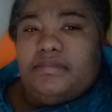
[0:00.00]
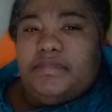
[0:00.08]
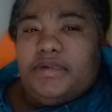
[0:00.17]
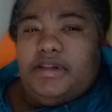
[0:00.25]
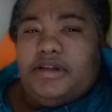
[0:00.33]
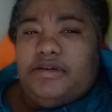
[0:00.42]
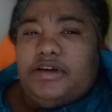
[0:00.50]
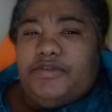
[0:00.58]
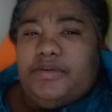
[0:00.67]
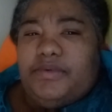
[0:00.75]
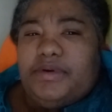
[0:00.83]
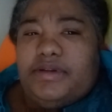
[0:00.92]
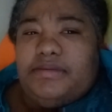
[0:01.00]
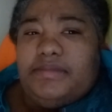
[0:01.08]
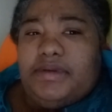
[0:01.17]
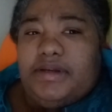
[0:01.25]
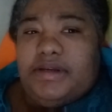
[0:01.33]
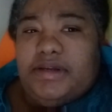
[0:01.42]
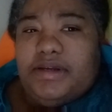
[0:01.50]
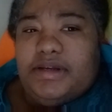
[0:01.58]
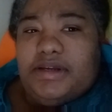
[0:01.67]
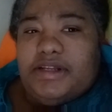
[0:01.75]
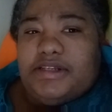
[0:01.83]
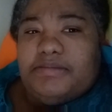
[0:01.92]
Hello everyone,
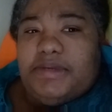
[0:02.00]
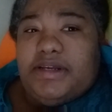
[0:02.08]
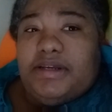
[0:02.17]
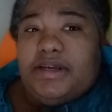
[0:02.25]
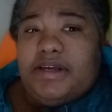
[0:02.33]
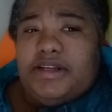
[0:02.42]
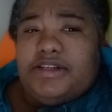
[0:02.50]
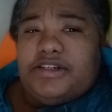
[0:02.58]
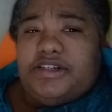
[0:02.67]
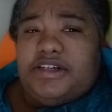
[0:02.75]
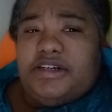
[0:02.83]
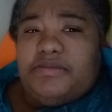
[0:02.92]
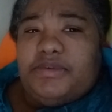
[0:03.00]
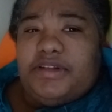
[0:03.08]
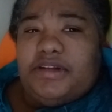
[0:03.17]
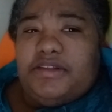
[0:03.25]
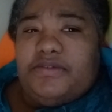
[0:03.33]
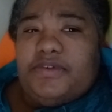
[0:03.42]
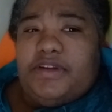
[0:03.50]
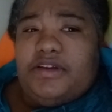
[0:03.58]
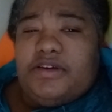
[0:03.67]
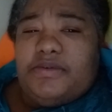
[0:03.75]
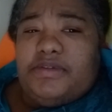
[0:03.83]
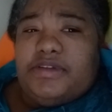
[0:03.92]
it's me again, it's Gene with another
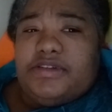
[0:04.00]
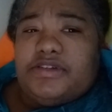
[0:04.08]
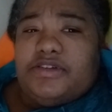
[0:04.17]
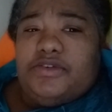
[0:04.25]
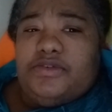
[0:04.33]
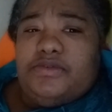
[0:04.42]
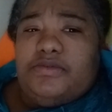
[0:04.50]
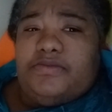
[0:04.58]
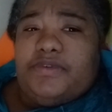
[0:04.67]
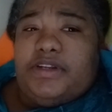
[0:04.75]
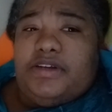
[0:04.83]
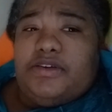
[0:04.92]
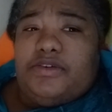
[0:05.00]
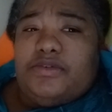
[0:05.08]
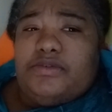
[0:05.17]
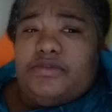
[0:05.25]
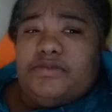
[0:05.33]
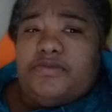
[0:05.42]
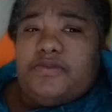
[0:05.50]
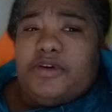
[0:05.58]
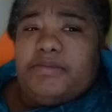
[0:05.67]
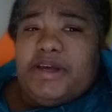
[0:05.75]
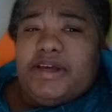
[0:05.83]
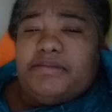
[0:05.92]
video in this new video
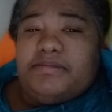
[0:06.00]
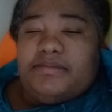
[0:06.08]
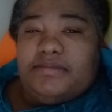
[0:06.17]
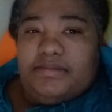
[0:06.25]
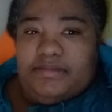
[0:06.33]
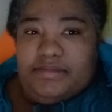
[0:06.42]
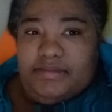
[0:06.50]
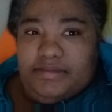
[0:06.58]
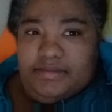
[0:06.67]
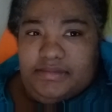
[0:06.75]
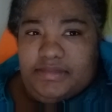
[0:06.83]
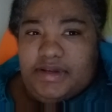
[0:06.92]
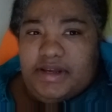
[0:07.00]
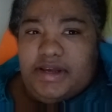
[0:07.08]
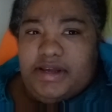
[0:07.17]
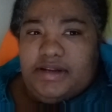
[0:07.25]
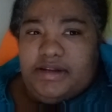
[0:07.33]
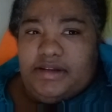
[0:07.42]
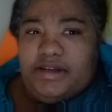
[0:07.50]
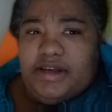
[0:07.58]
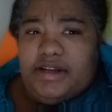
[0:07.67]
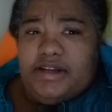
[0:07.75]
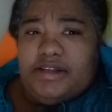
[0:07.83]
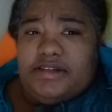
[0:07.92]
format. And
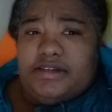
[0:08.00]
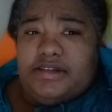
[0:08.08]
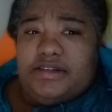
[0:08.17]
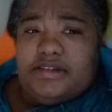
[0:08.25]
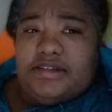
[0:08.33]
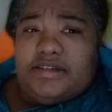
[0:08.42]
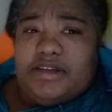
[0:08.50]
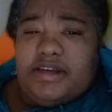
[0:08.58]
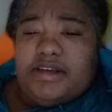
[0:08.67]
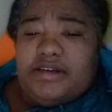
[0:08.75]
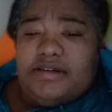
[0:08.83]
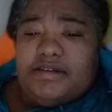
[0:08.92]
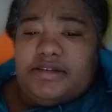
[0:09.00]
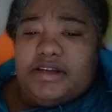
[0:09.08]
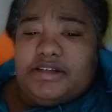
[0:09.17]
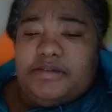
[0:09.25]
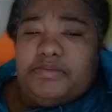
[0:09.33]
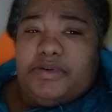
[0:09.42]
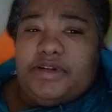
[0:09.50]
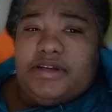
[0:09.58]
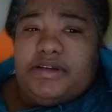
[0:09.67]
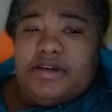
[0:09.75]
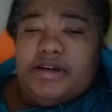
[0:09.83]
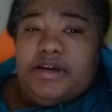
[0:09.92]
again, it's actually a pretty